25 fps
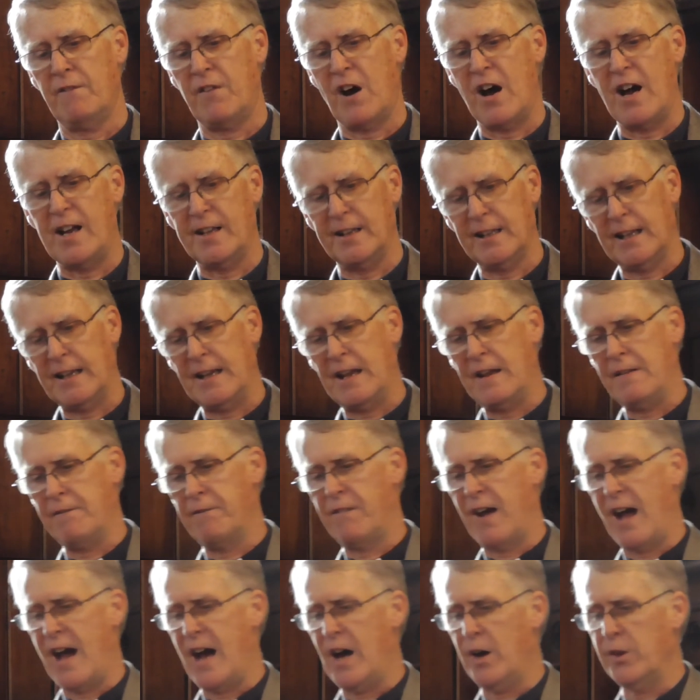Finally, he
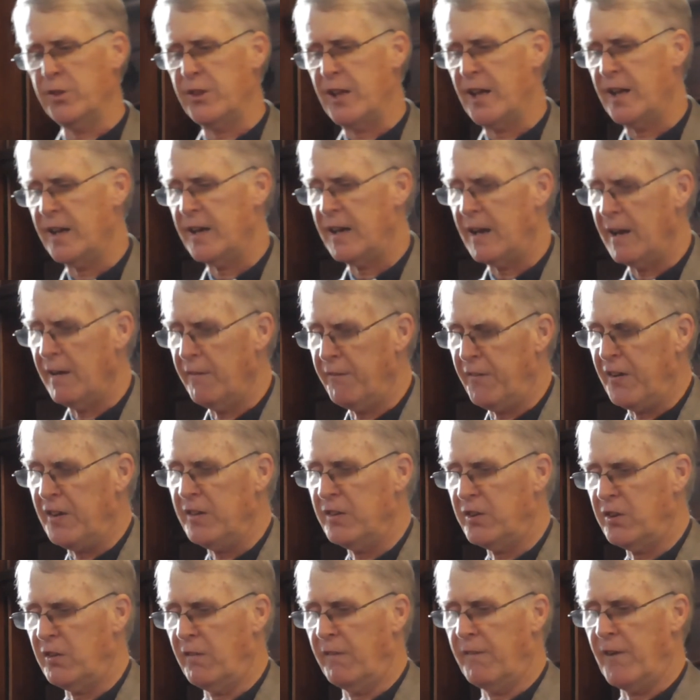vowed that if
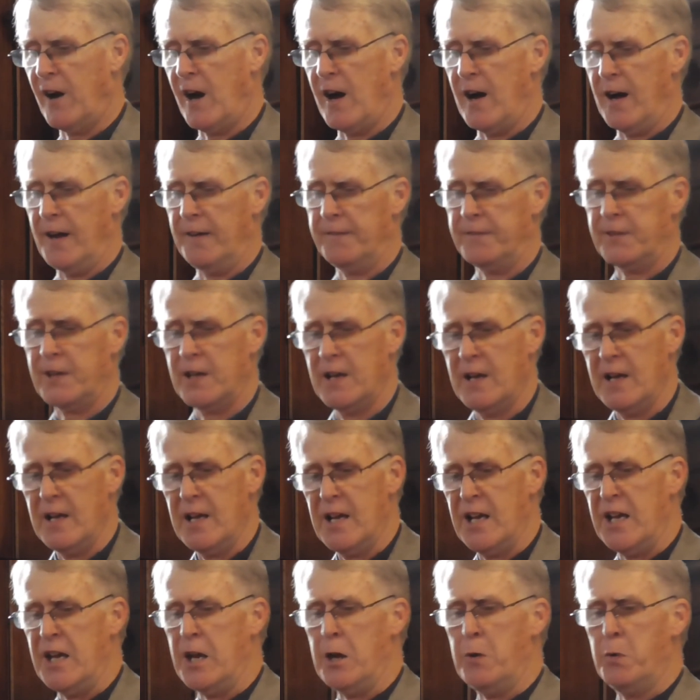he survived,
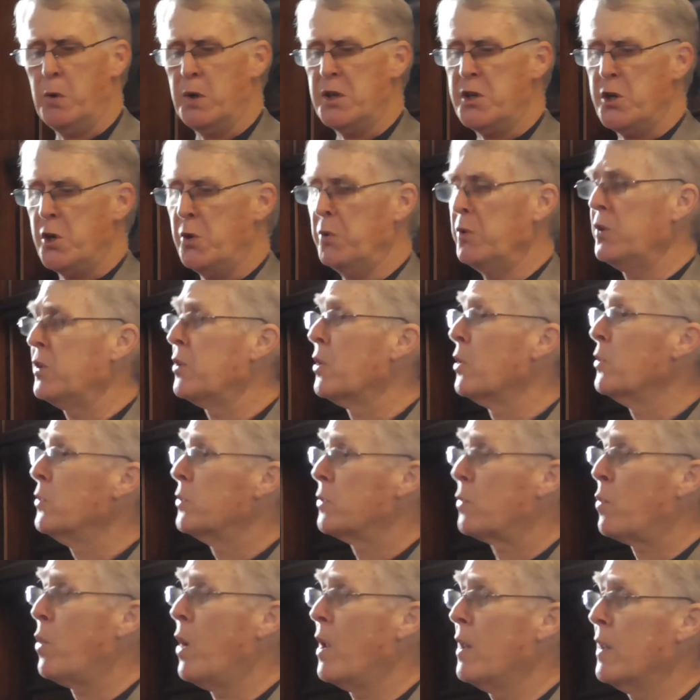he would use
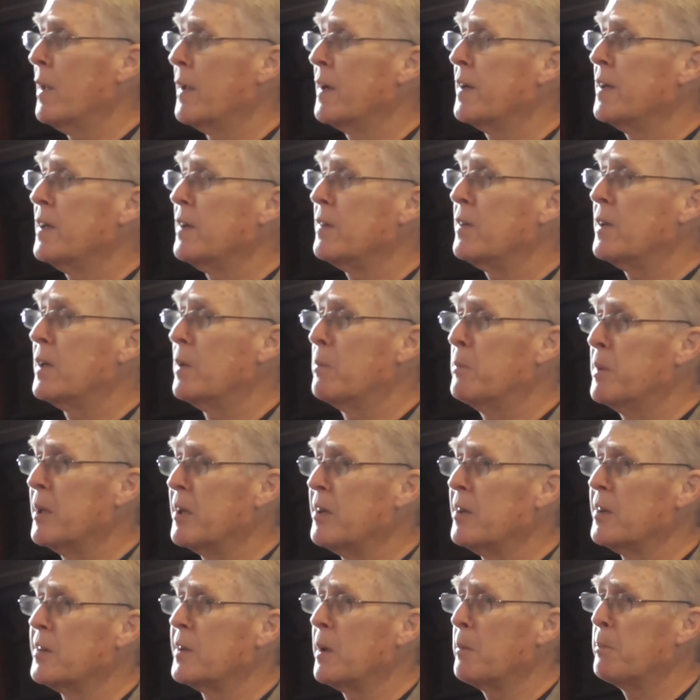those qualities to
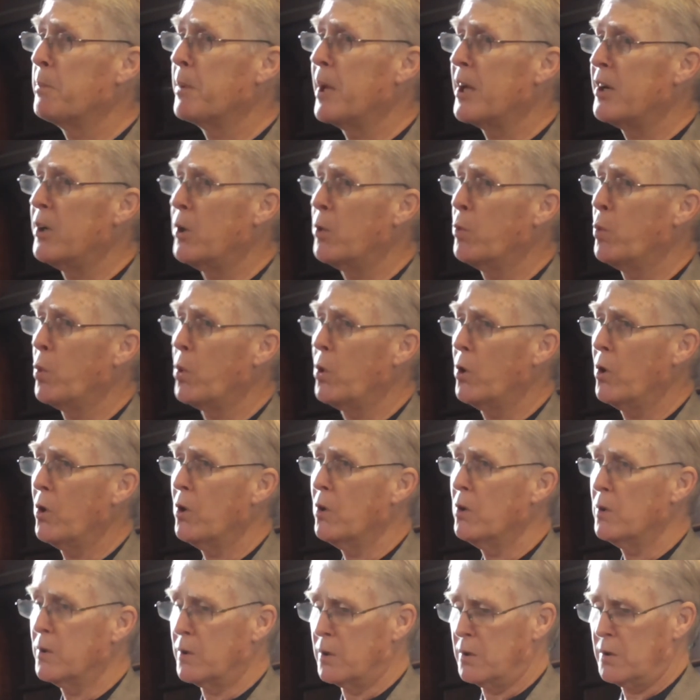build a better
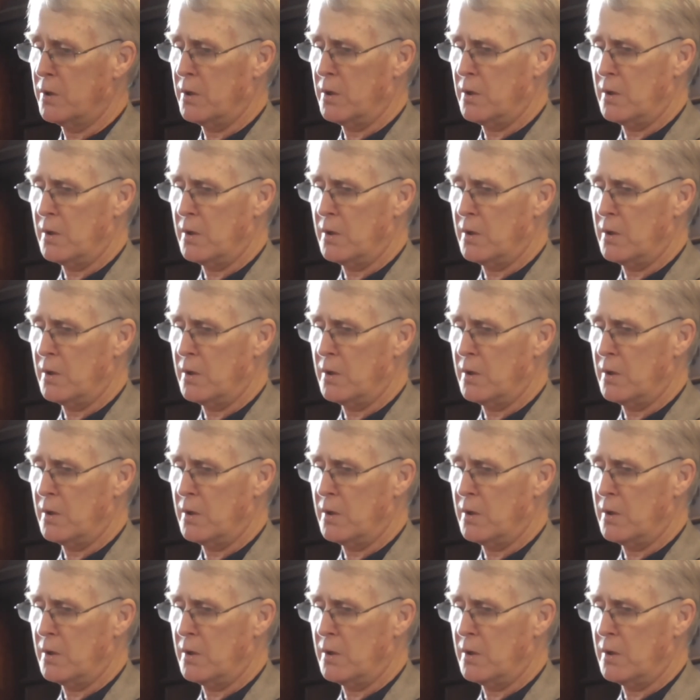world.